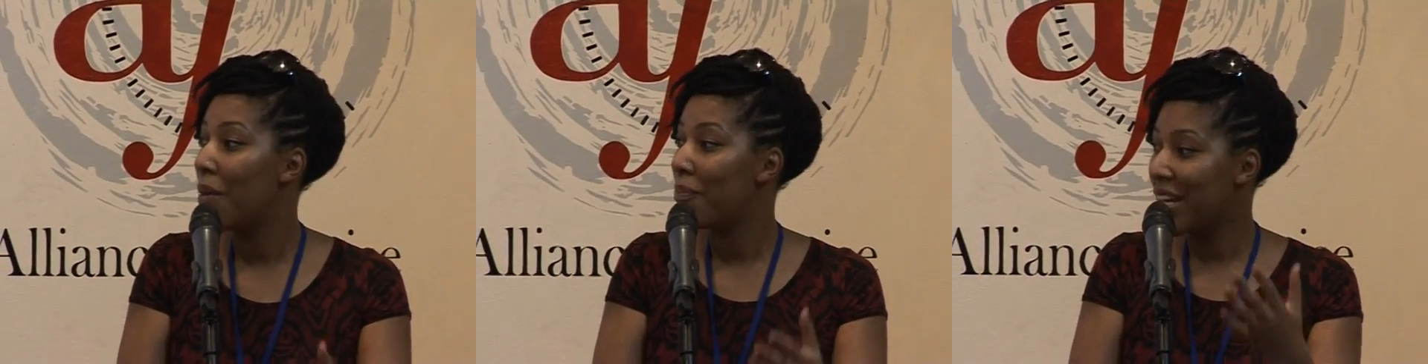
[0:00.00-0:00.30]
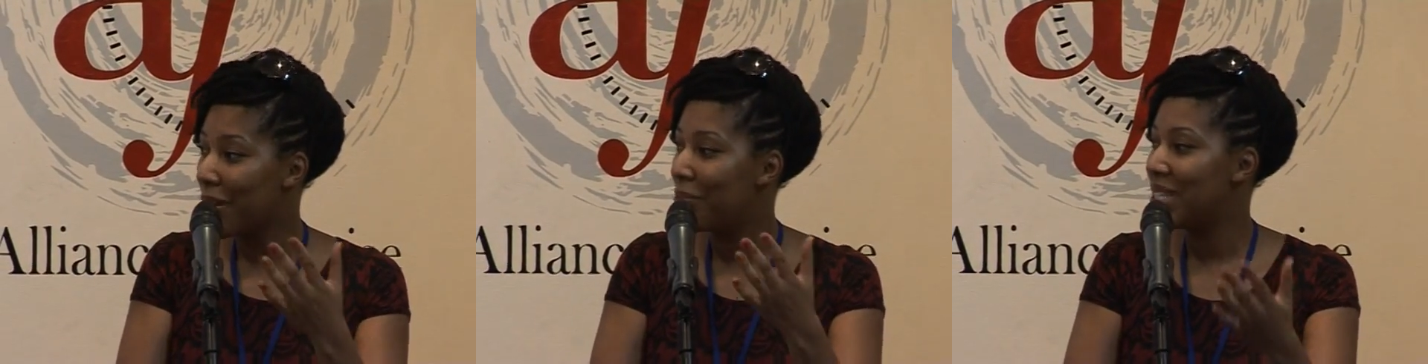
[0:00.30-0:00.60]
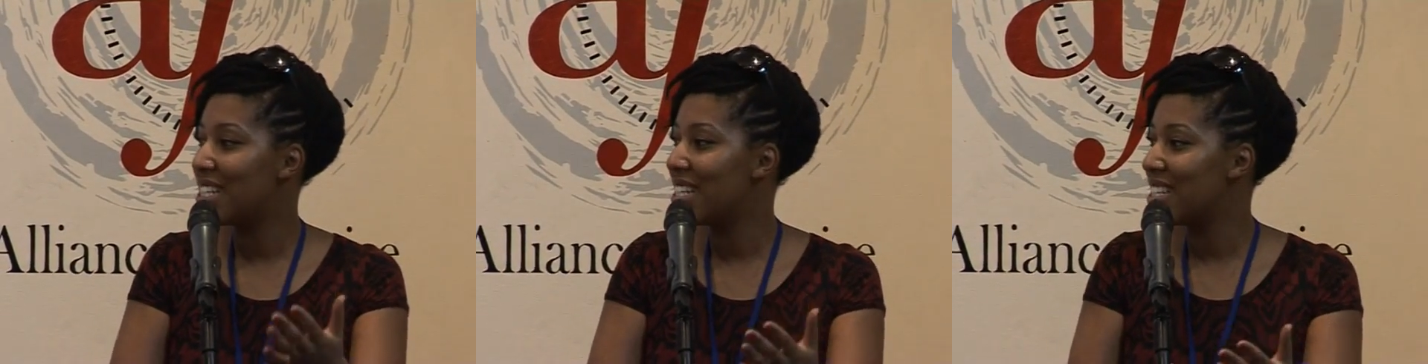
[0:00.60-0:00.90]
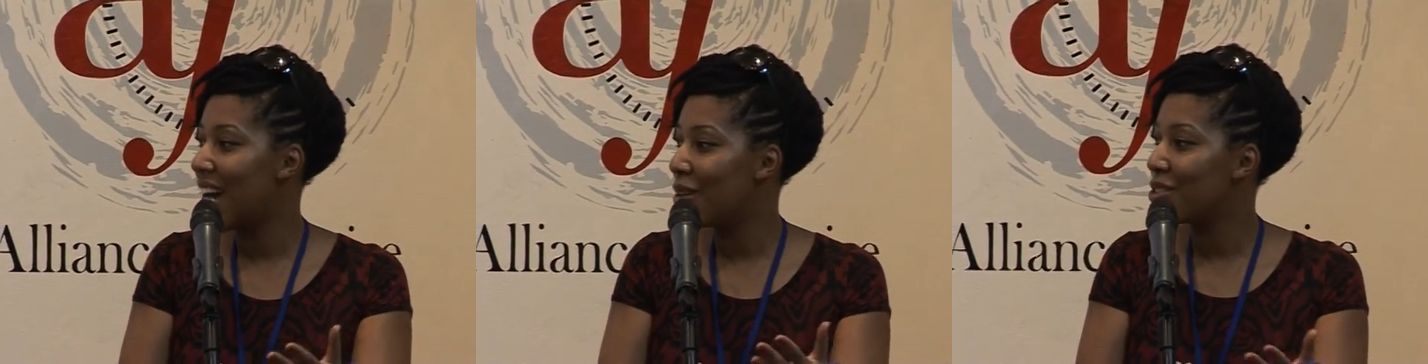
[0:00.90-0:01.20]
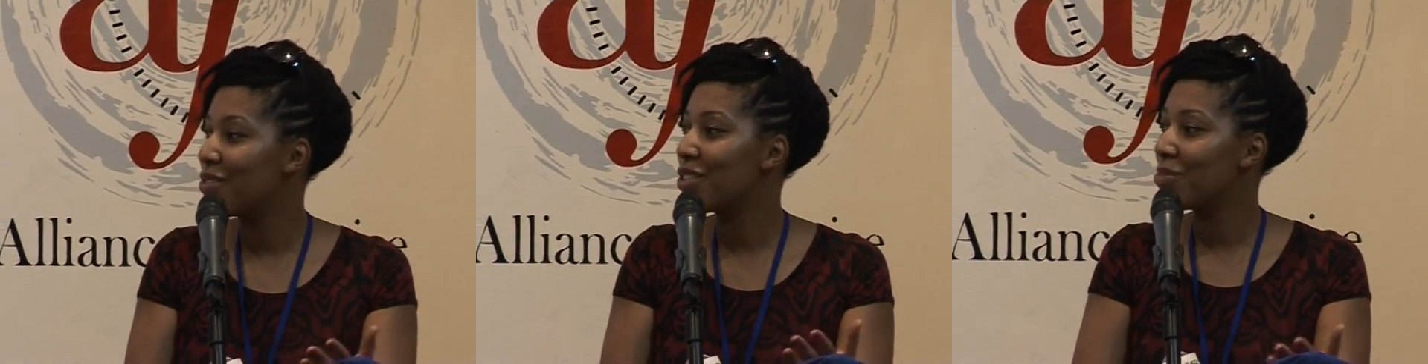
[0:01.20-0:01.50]
make a business out
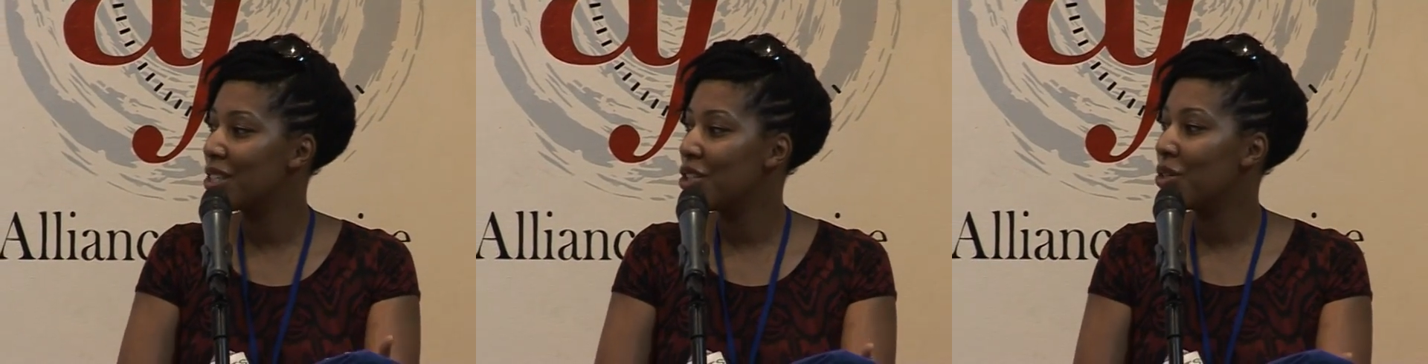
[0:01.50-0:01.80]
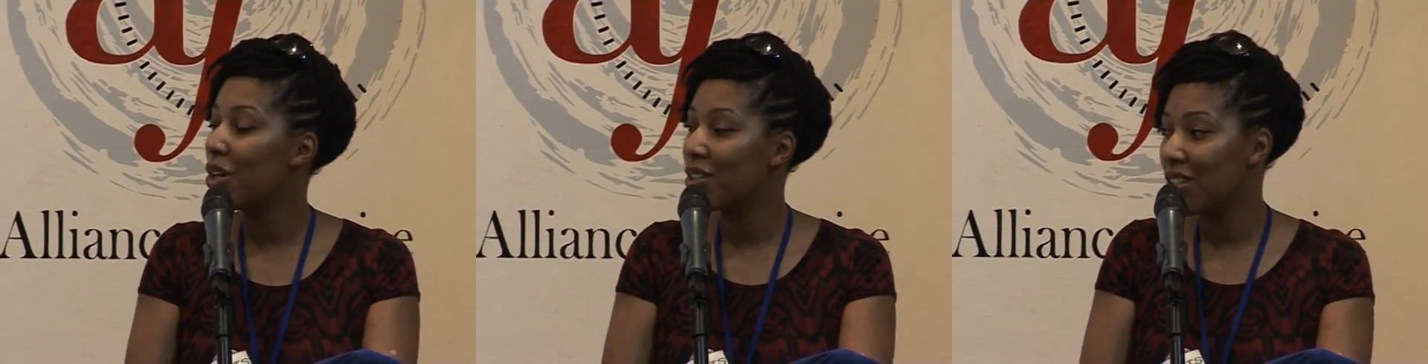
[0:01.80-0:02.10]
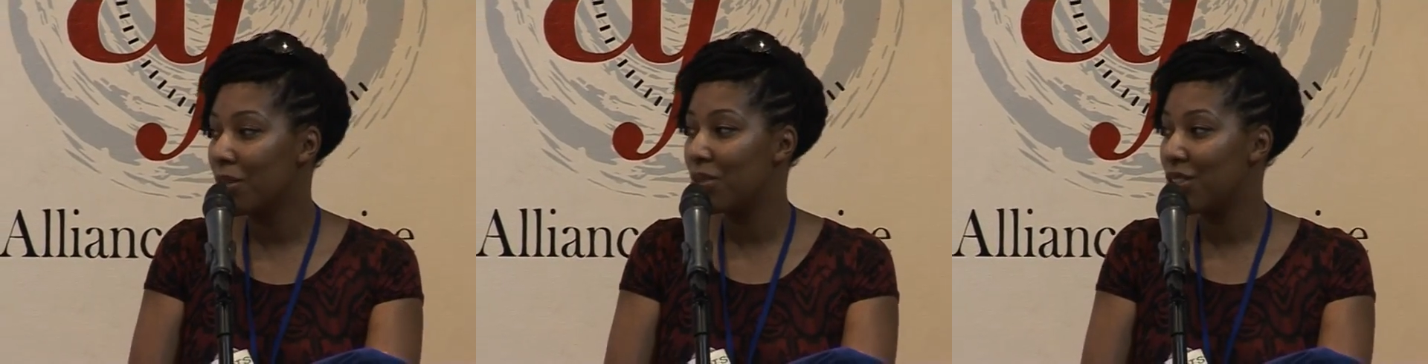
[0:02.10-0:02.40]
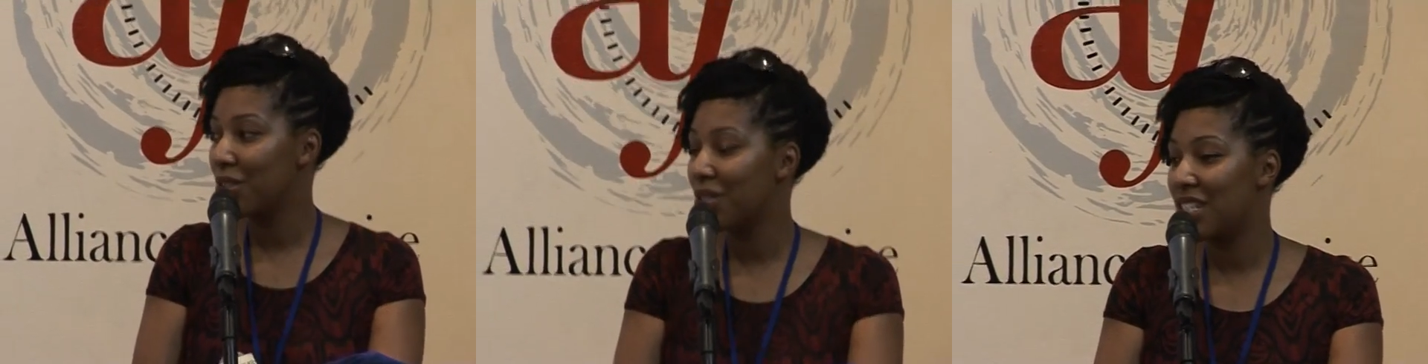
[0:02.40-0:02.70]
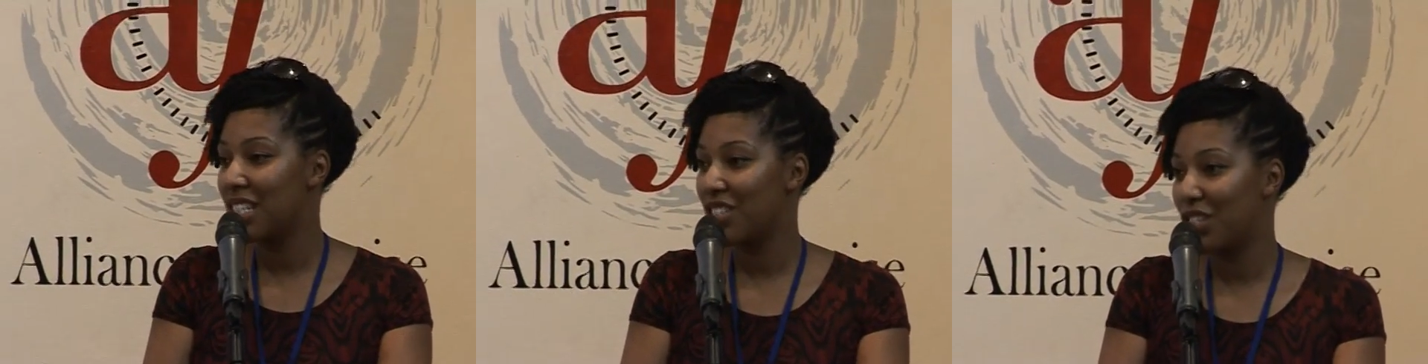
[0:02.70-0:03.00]
of something you've got the
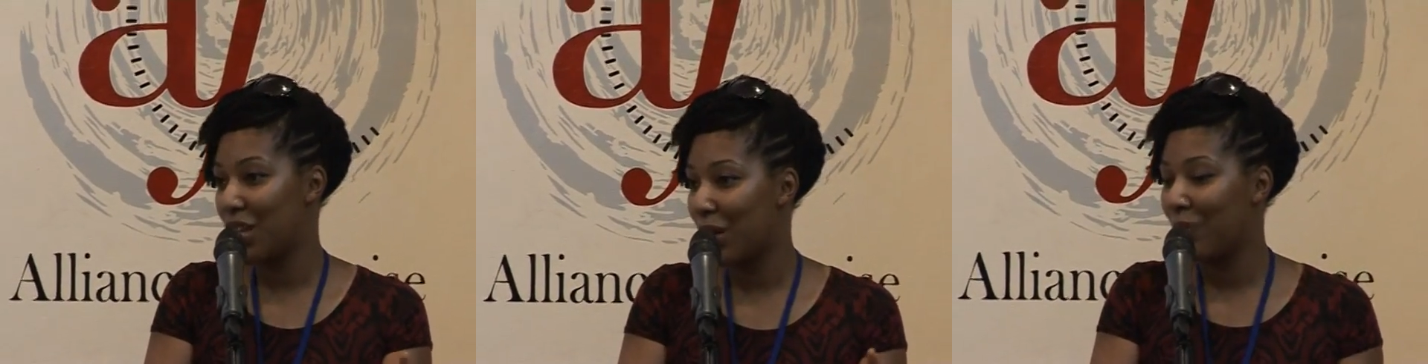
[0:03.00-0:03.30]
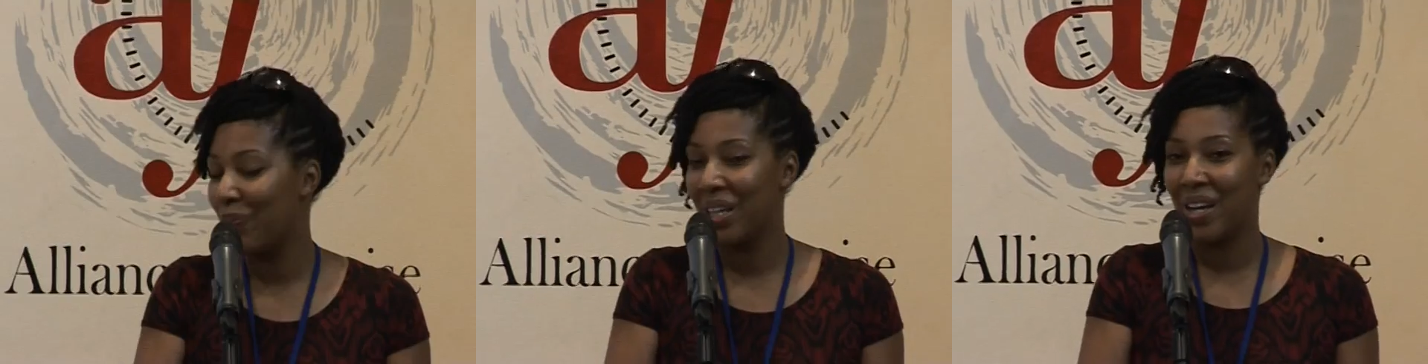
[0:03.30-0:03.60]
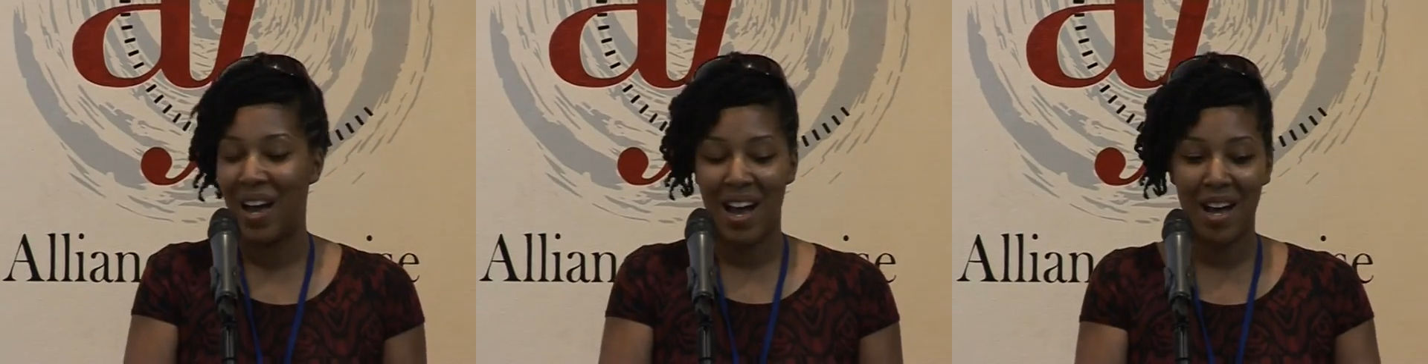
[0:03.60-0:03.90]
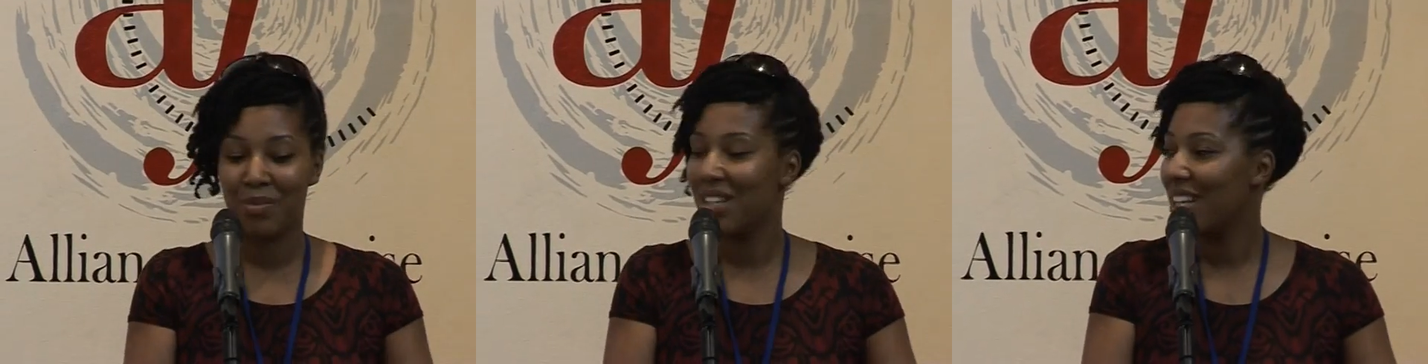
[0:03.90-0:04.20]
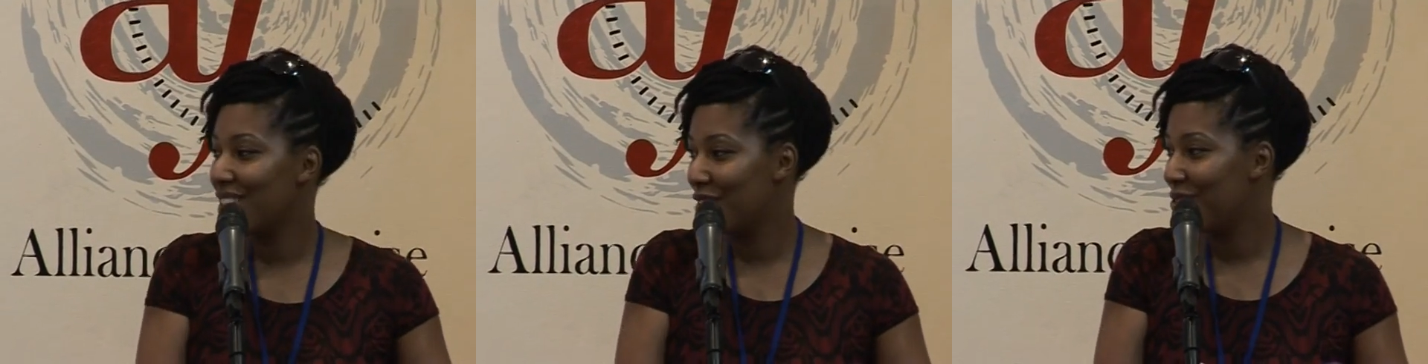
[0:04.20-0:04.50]
opportunity to do. So
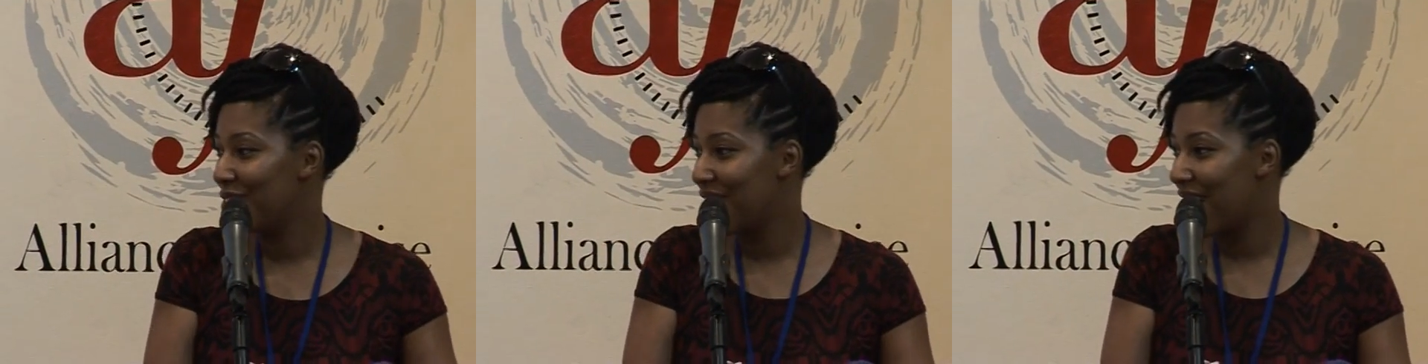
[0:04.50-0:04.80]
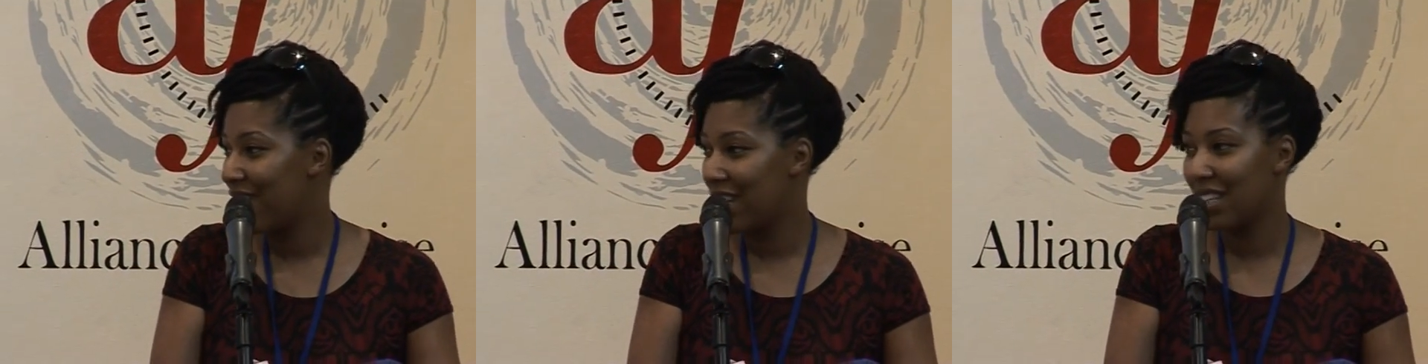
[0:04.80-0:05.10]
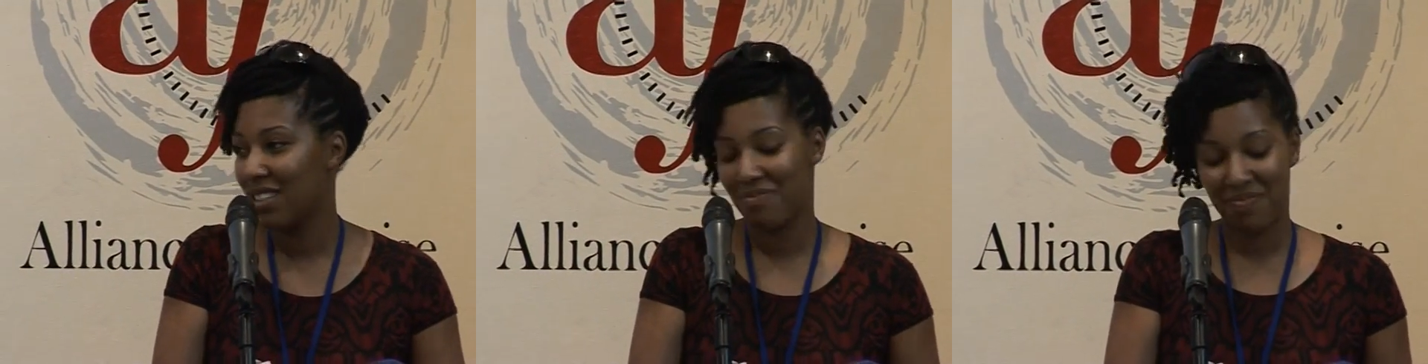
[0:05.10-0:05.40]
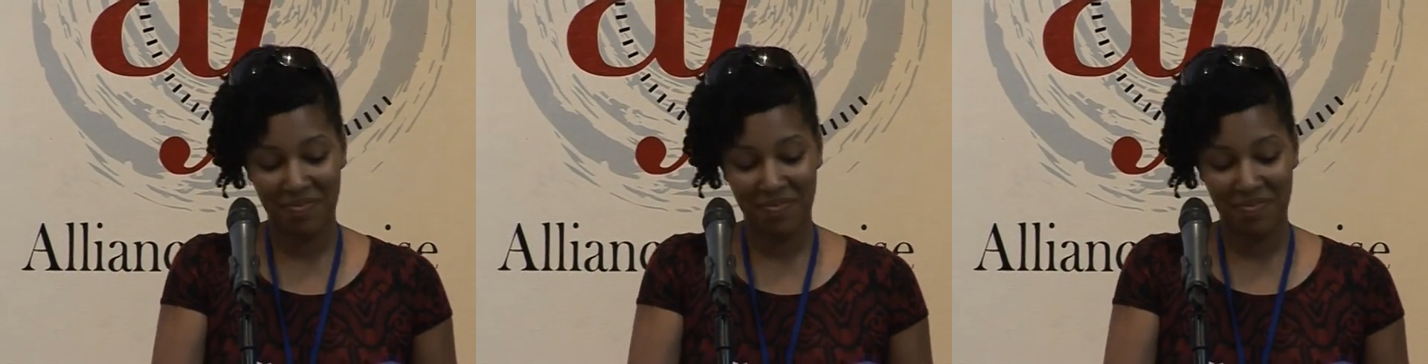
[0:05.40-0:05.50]
thank you for sharing.